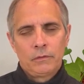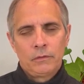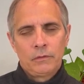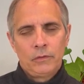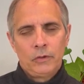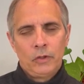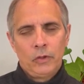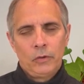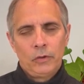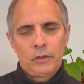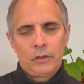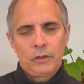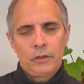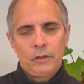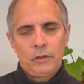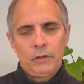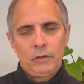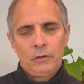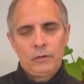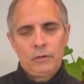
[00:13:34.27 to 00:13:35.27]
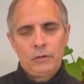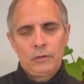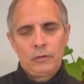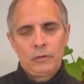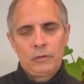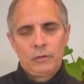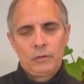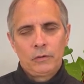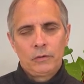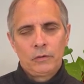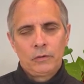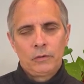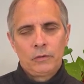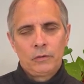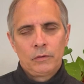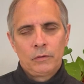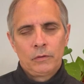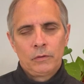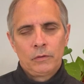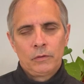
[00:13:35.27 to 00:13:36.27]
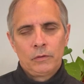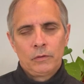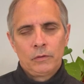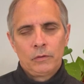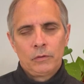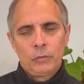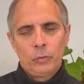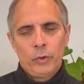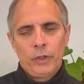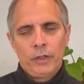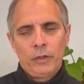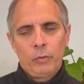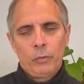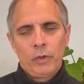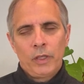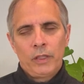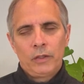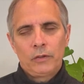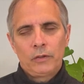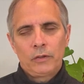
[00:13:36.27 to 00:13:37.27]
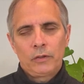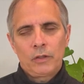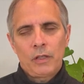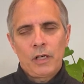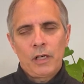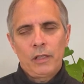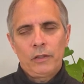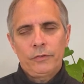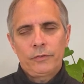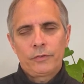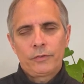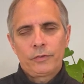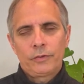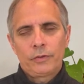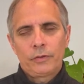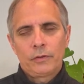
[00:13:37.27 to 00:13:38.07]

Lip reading: noticing when it wanders off,